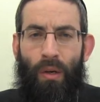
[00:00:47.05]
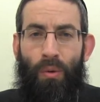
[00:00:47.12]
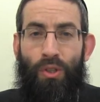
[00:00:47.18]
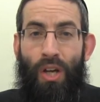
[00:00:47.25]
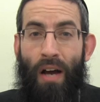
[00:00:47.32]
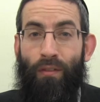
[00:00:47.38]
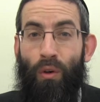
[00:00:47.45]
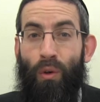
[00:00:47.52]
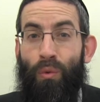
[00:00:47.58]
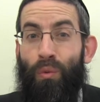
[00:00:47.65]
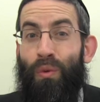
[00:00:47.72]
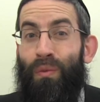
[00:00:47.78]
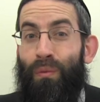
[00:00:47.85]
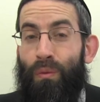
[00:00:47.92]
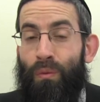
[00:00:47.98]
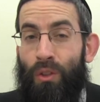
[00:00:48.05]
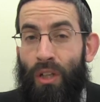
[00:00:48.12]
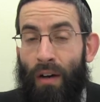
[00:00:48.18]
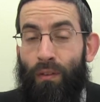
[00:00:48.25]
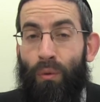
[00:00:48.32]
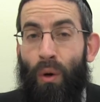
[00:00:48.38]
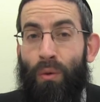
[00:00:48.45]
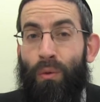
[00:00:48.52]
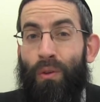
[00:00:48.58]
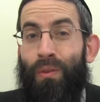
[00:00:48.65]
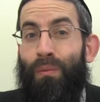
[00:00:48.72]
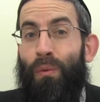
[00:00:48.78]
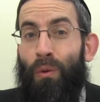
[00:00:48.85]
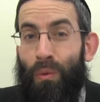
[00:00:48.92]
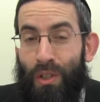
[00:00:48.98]
Whichever
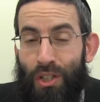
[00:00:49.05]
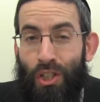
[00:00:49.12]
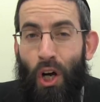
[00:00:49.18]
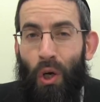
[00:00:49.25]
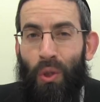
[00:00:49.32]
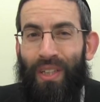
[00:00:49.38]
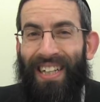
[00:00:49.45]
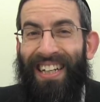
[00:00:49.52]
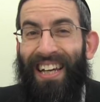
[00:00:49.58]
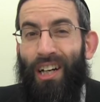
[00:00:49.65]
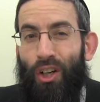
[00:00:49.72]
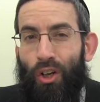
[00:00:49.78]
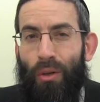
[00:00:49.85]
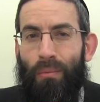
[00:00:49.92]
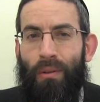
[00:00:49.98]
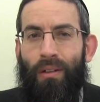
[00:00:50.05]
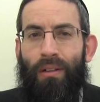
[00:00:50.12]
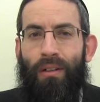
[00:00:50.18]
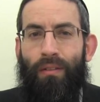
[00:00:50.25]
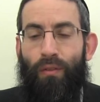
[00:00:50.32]
one will result in a chumrah.